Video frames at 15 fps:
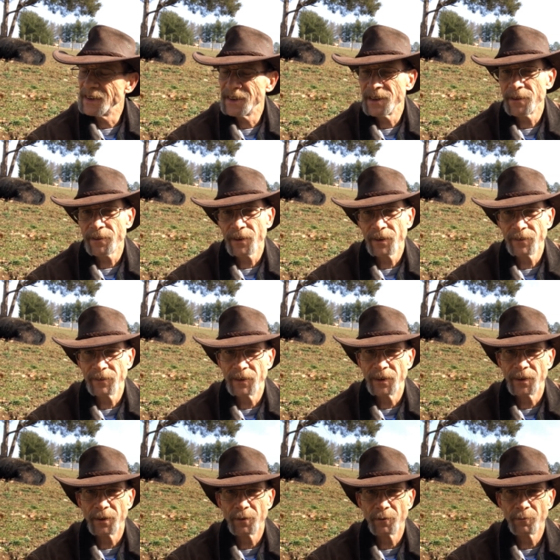anything that
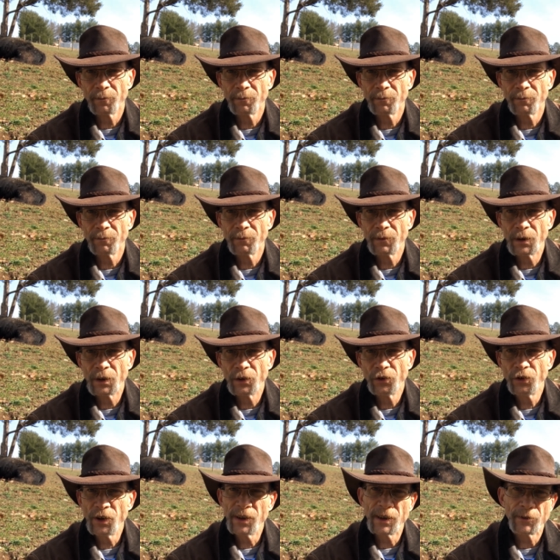
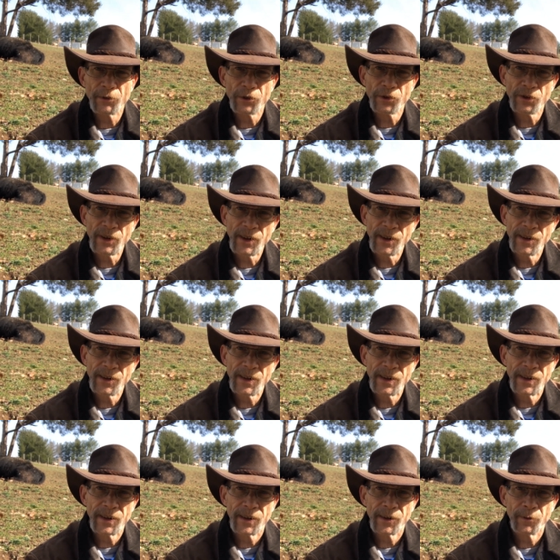she had ever seen
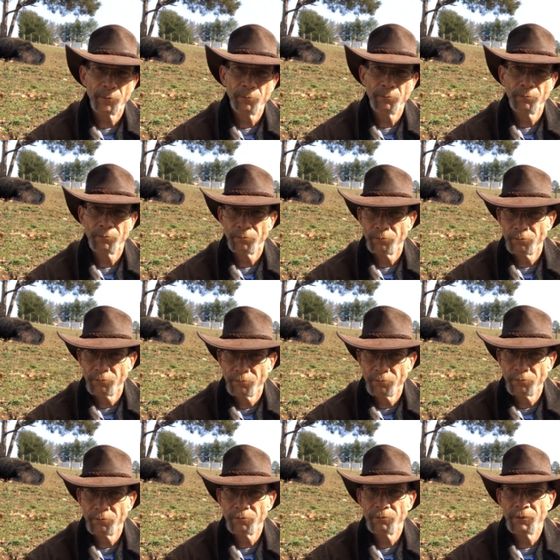in
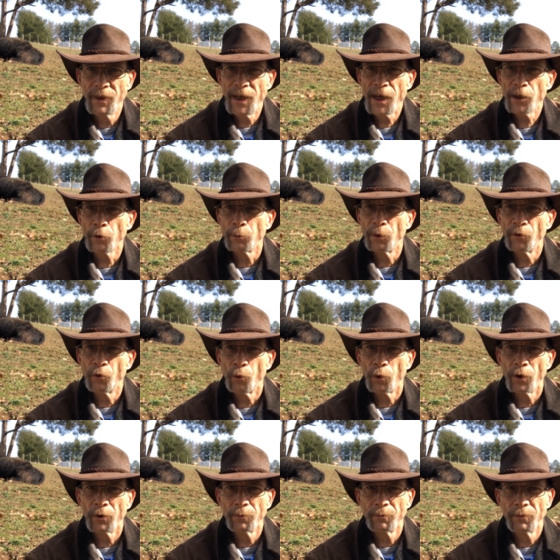cattle
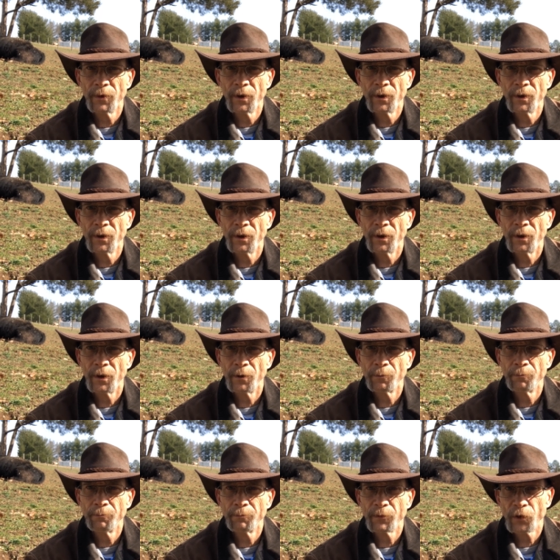before,
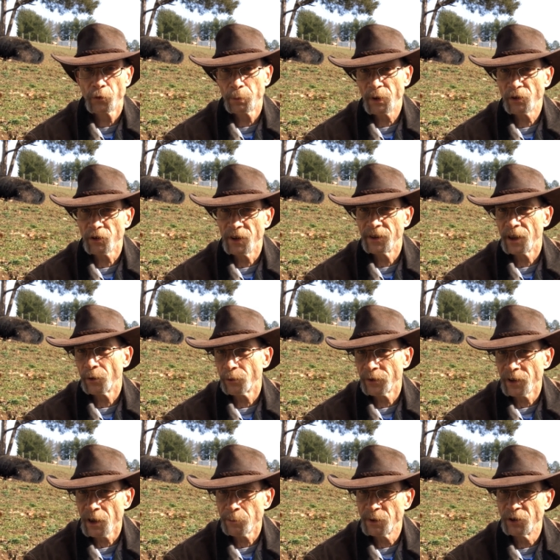especially not with
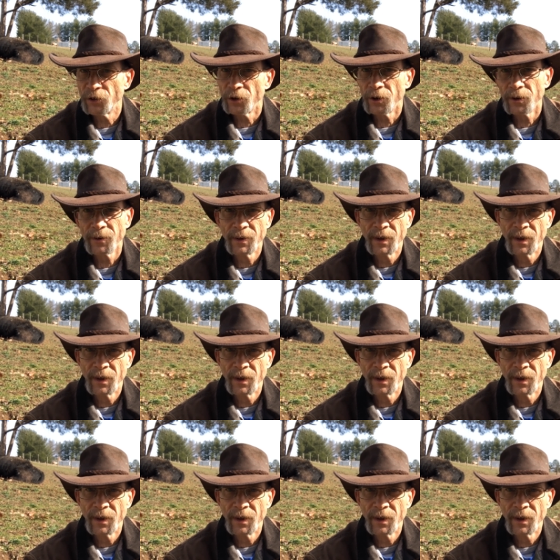lumpy jaw.